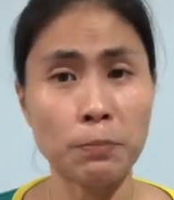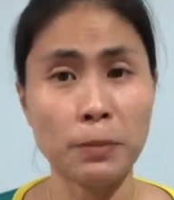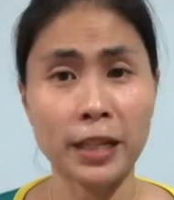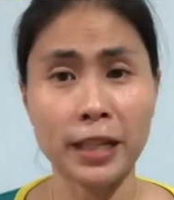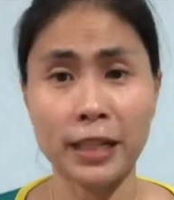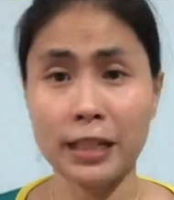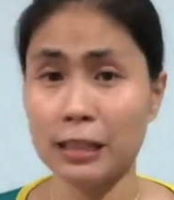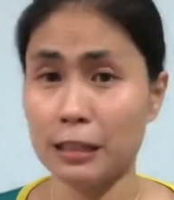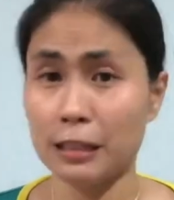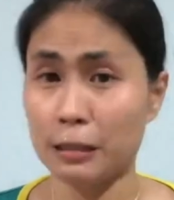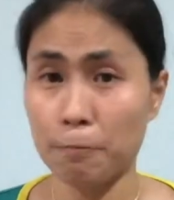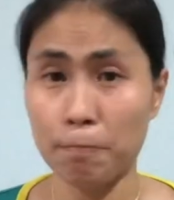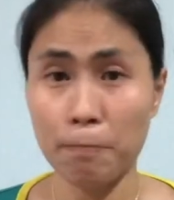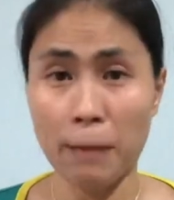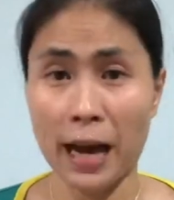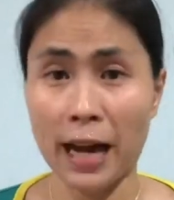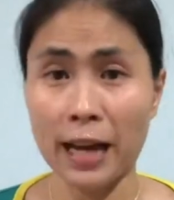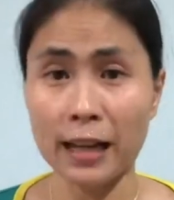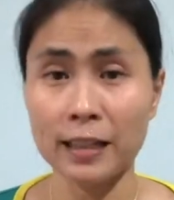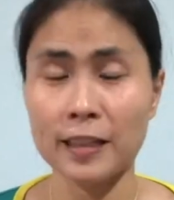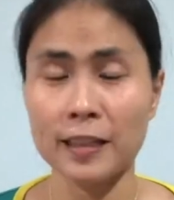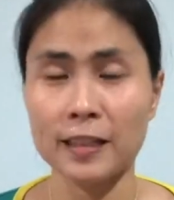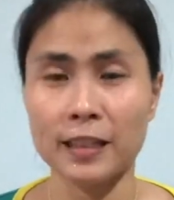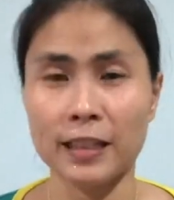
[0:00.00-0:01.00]
minutes
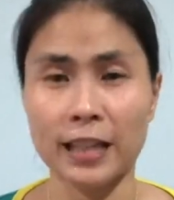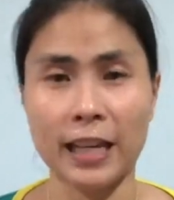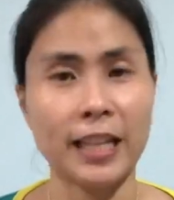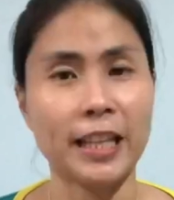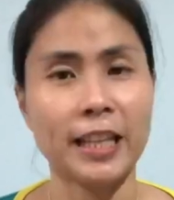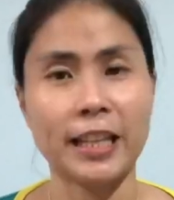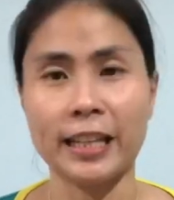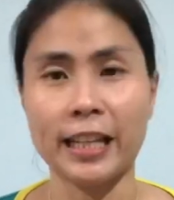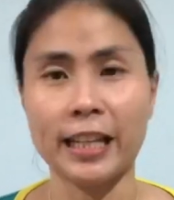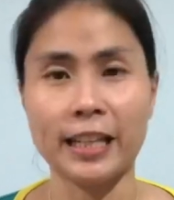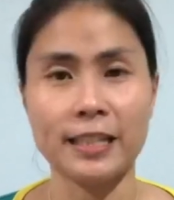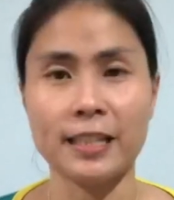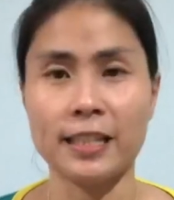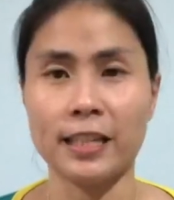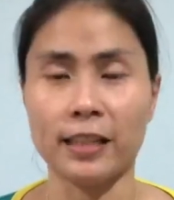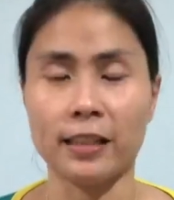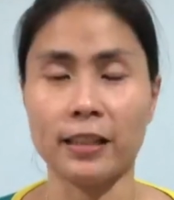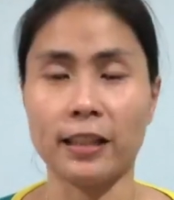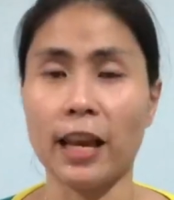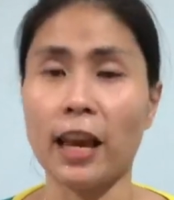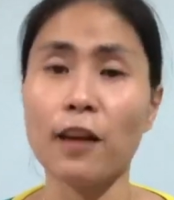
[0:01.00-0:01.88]
max, and then that's it.